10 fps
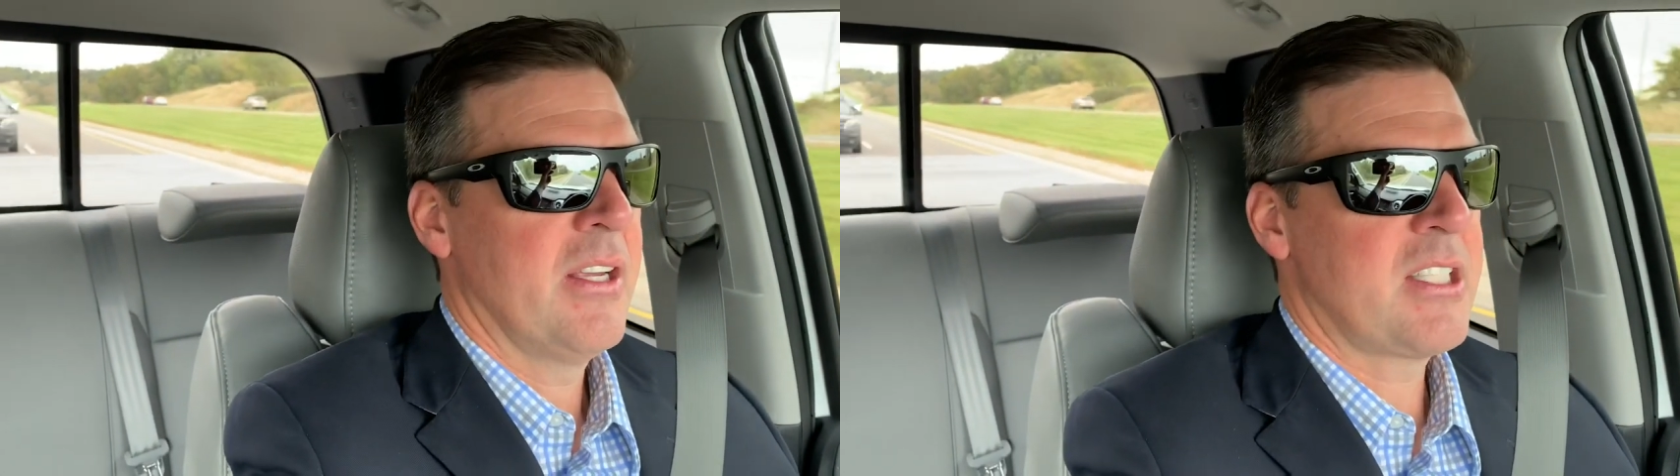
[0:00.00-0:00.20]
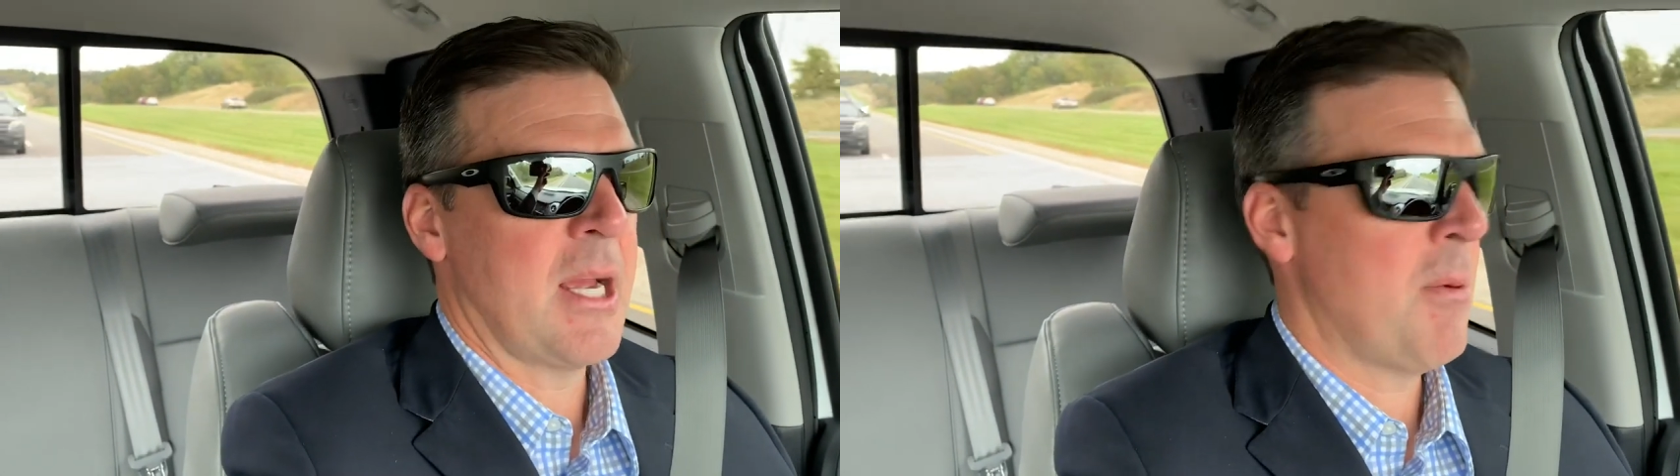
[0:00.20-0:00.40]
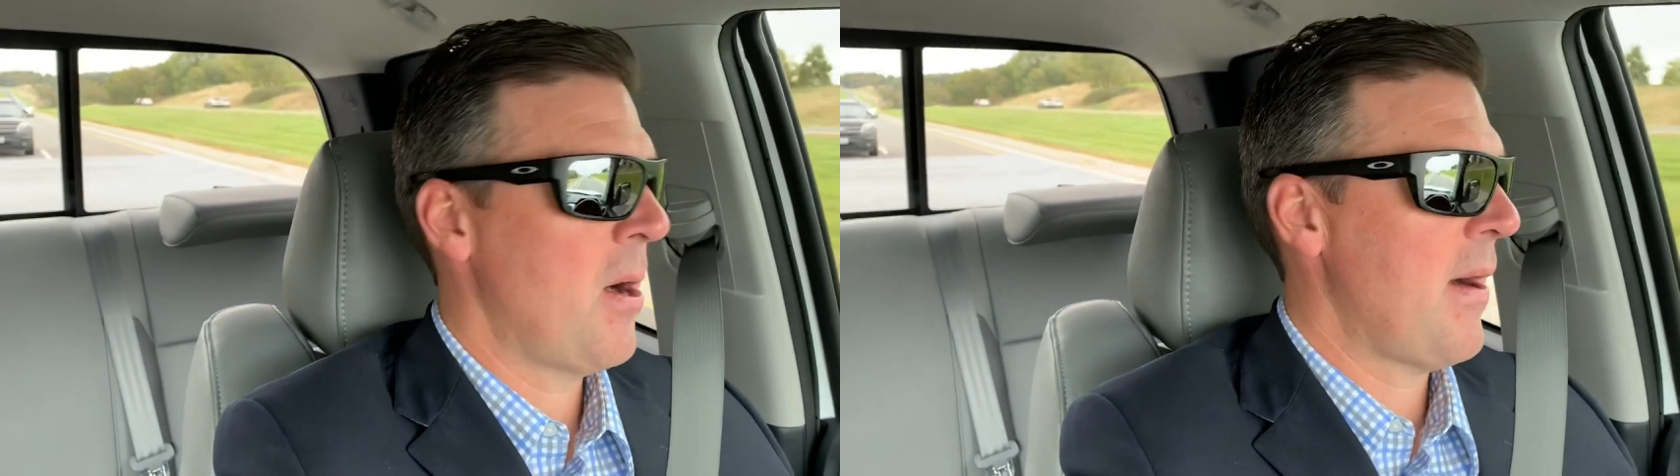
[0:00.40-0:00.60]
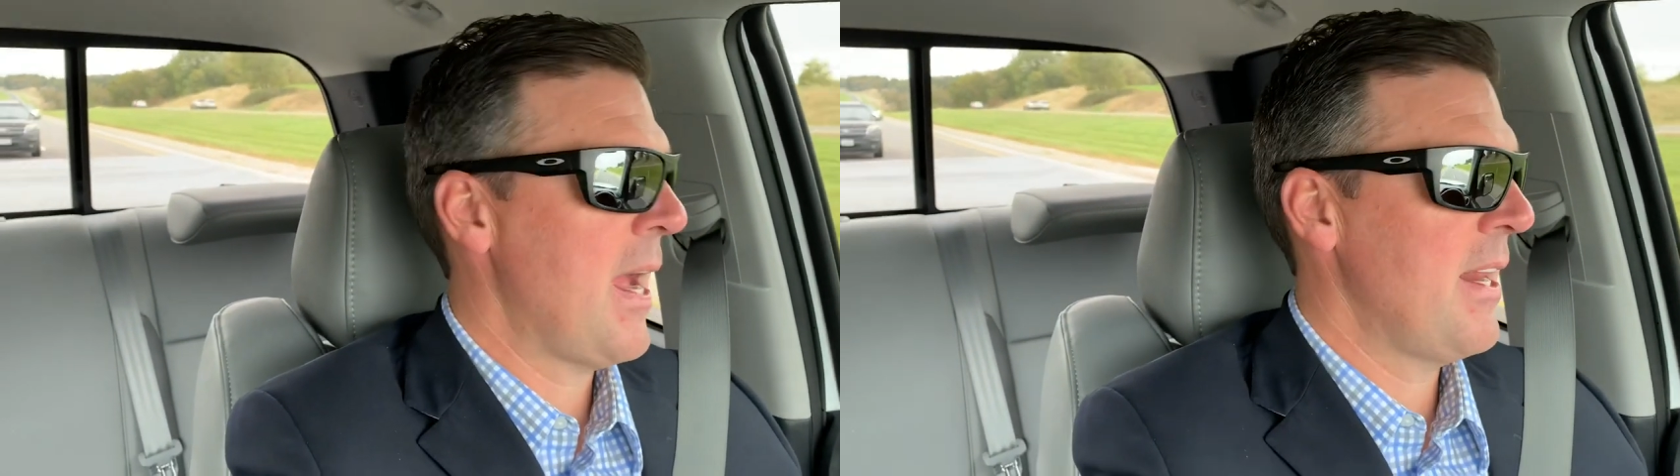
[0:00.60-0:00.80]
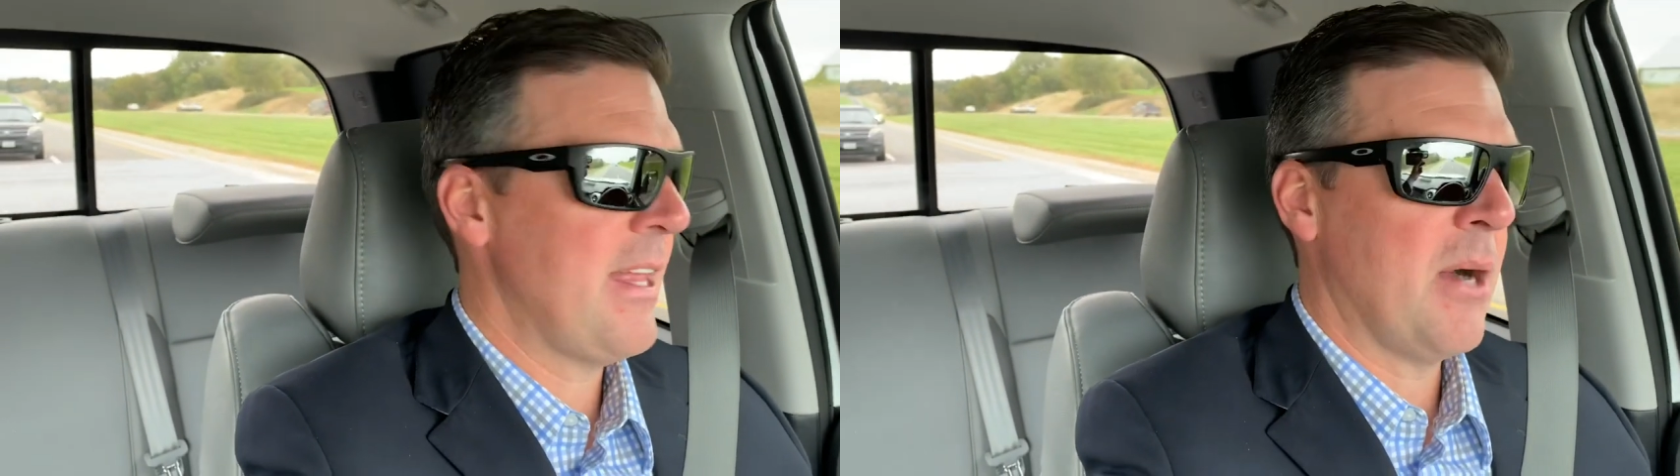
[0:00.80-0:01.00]
Somewhere
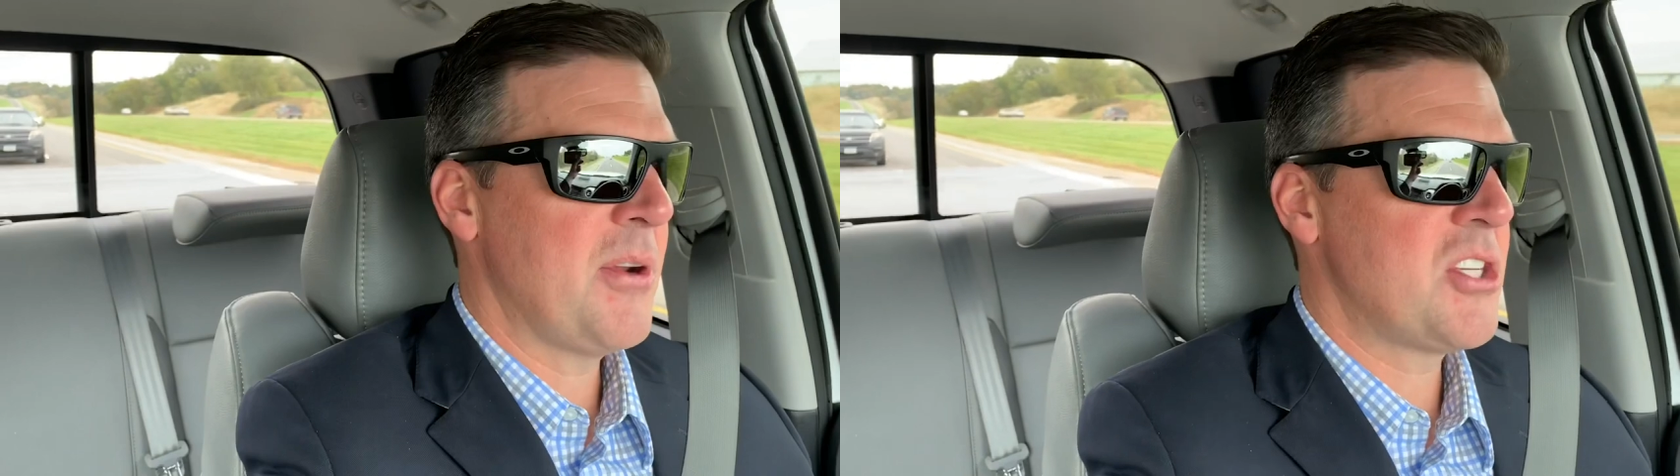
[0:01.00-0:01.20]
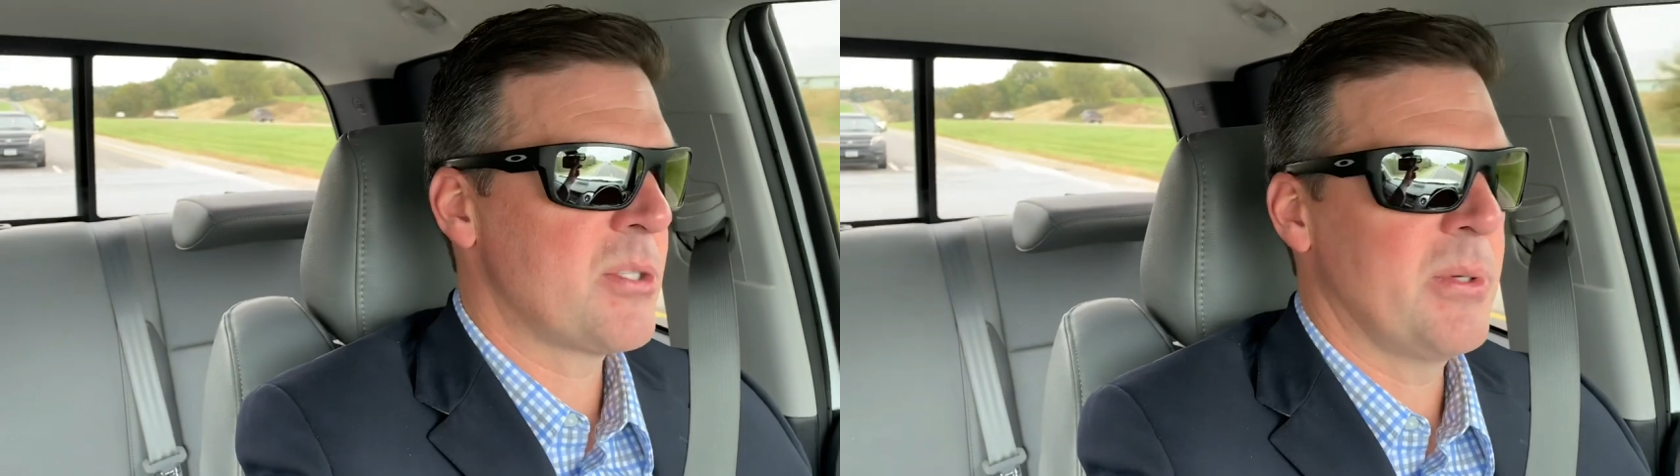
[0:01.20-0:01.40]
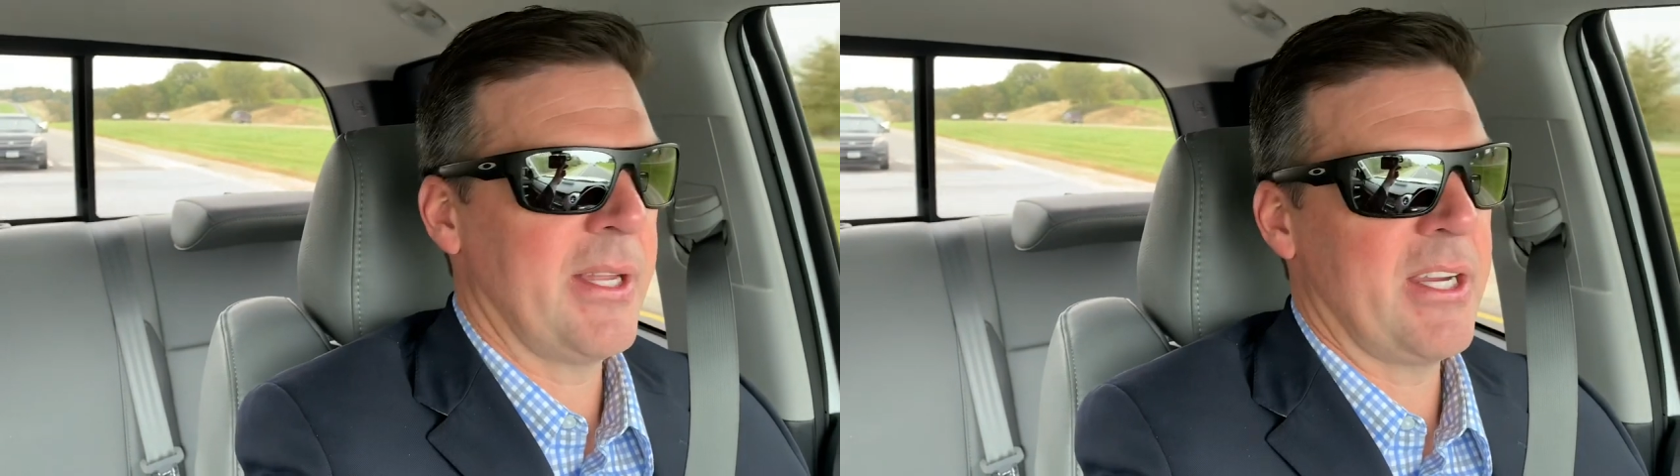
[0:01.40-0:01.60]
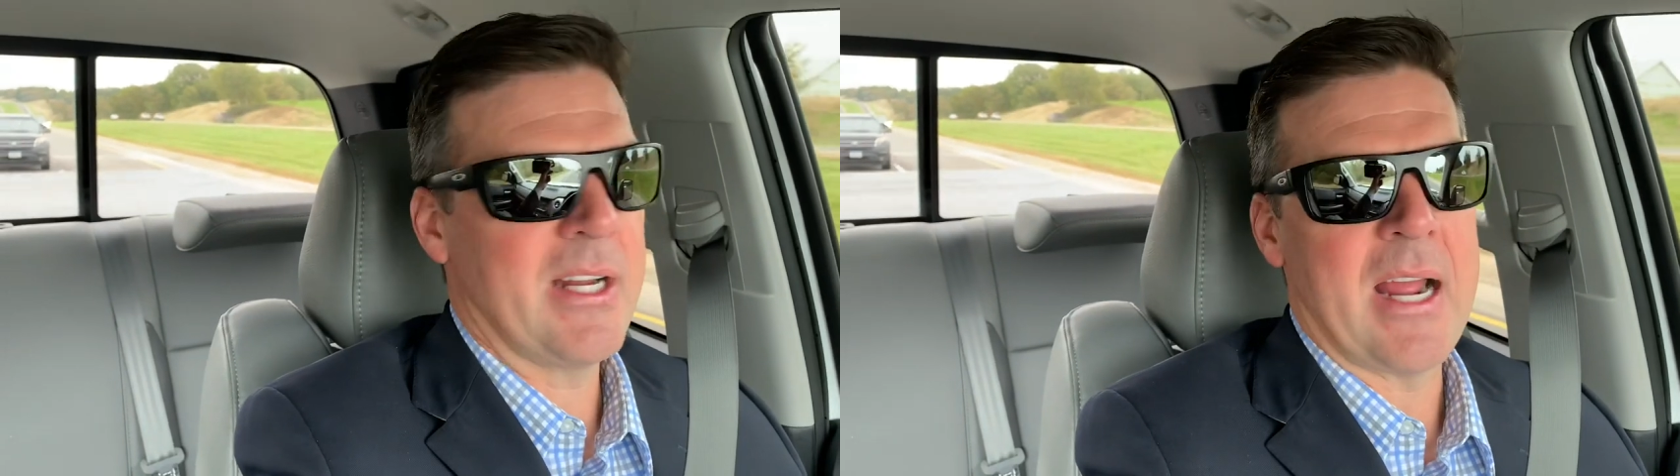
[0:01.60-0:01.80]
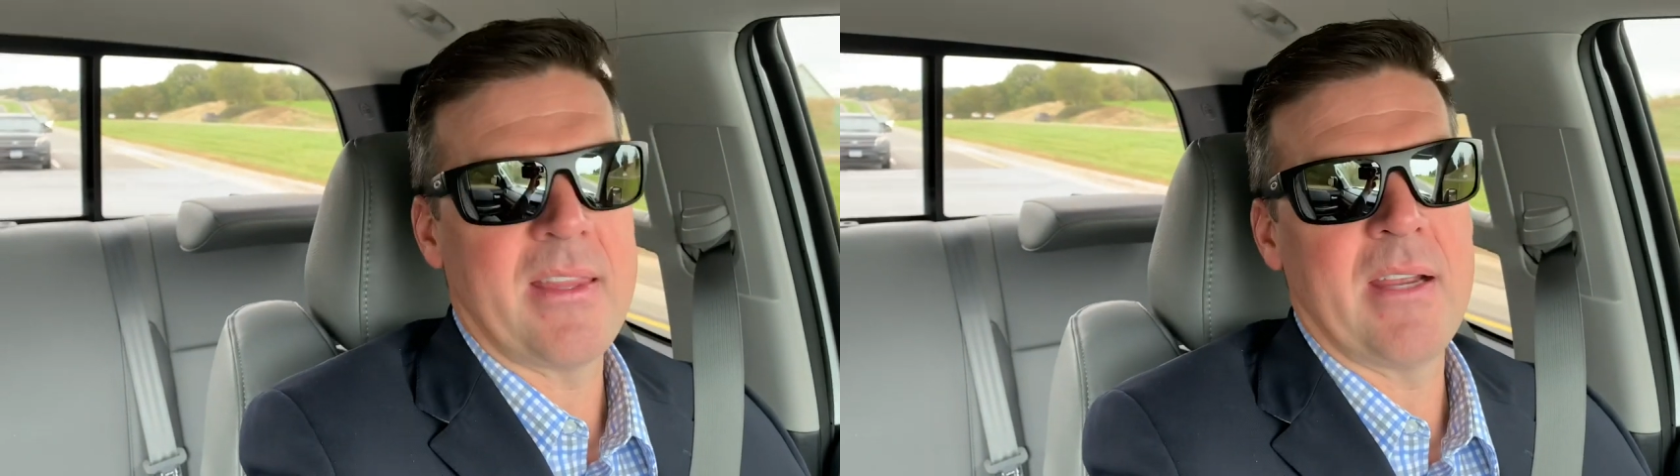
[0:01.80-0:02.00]
right in there, which is really good,
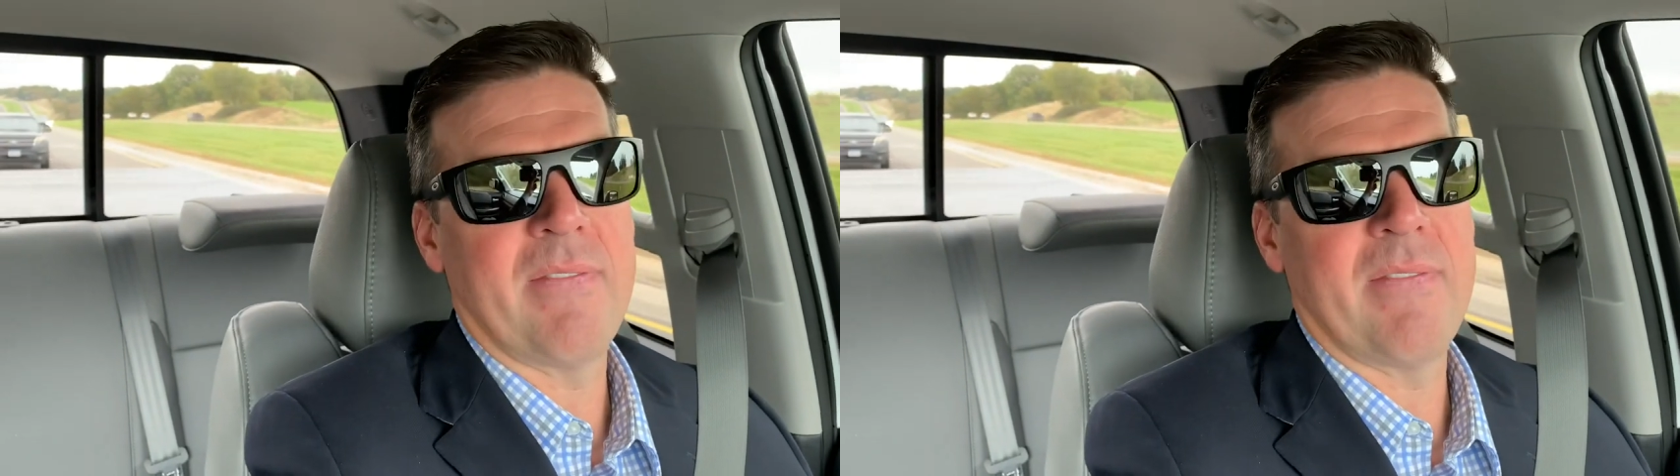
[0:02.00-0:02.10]
I think,